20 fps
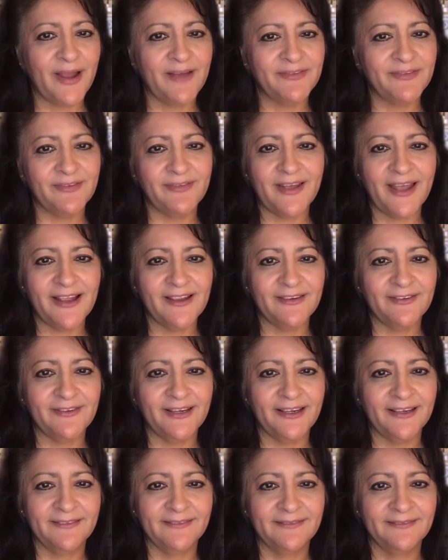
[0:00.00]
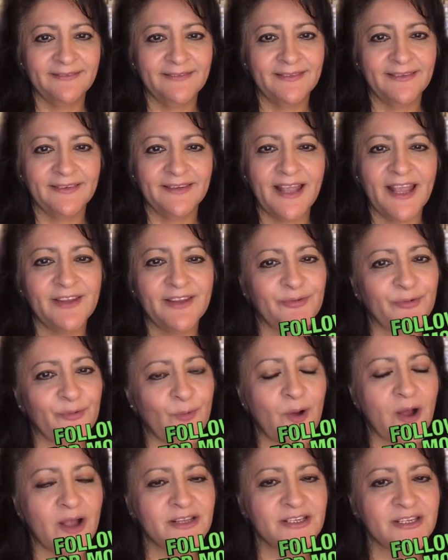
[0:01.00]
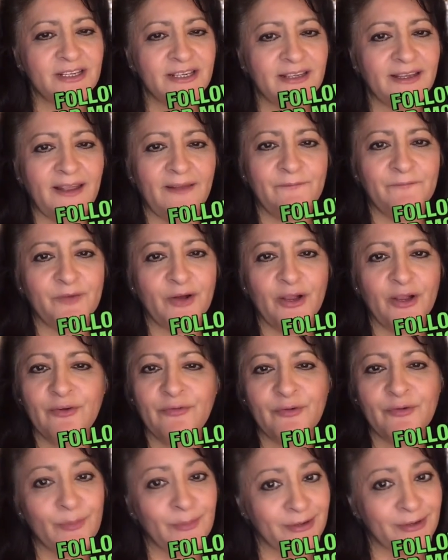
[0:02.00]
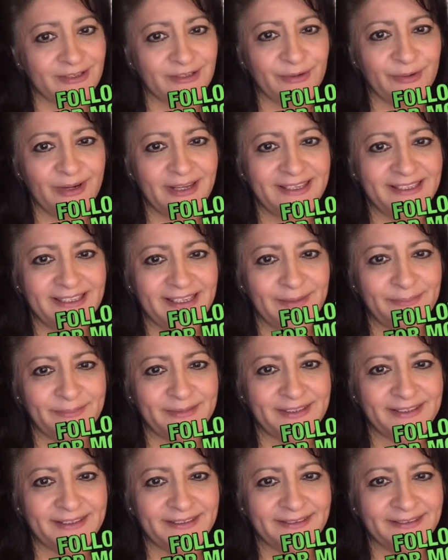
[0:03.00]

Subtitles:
Valerie. Thanks for watching, and follow for more sewing tips.